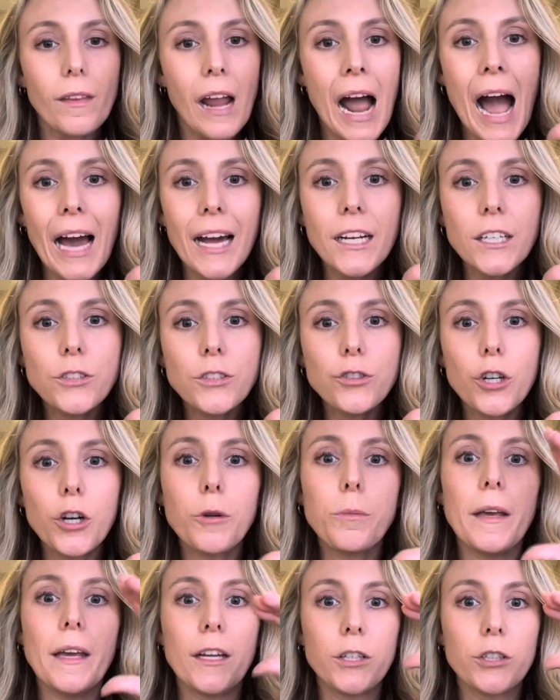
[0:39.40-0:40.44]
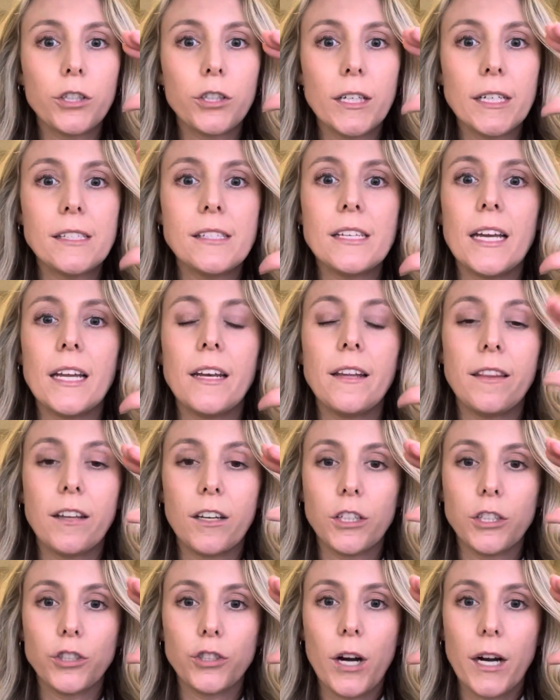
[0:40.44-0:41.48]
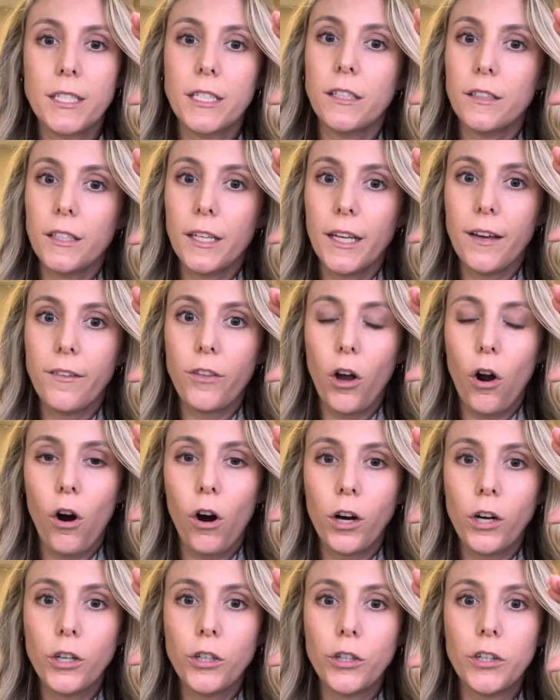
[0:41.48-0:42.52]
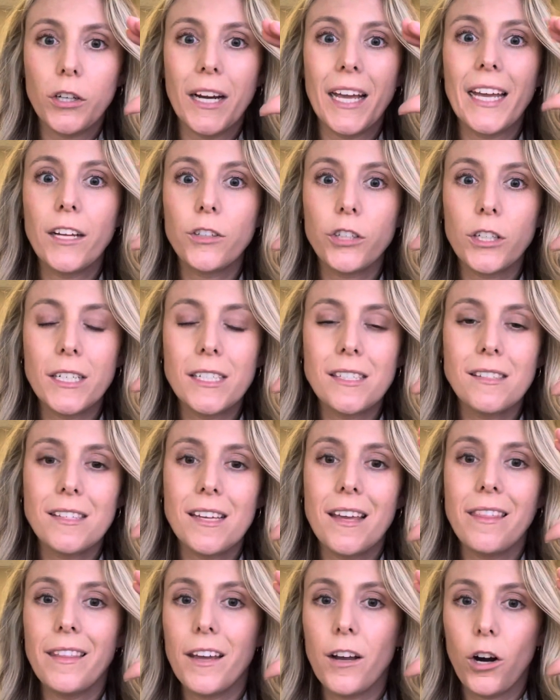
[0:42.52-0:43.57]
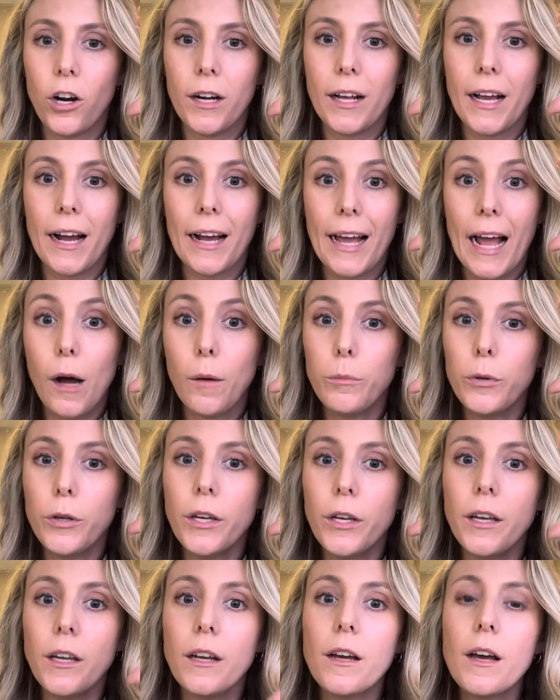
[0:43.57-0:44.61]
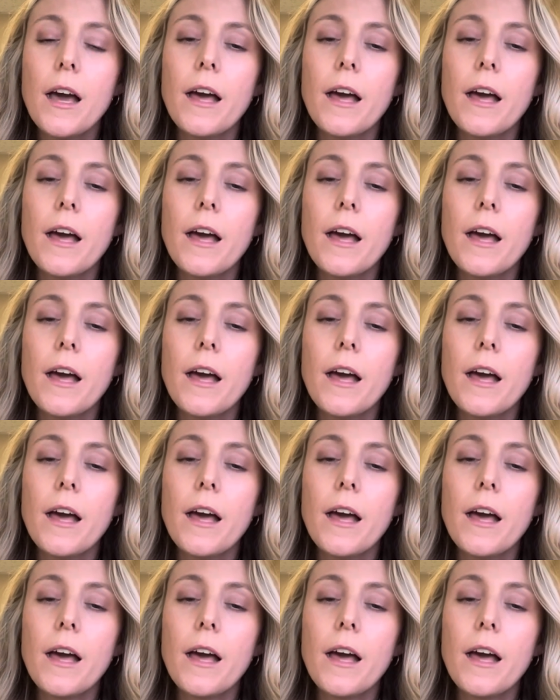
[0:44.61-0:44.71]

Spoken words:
inotrope increasing the contractility of the heart or increasing the cardiac output.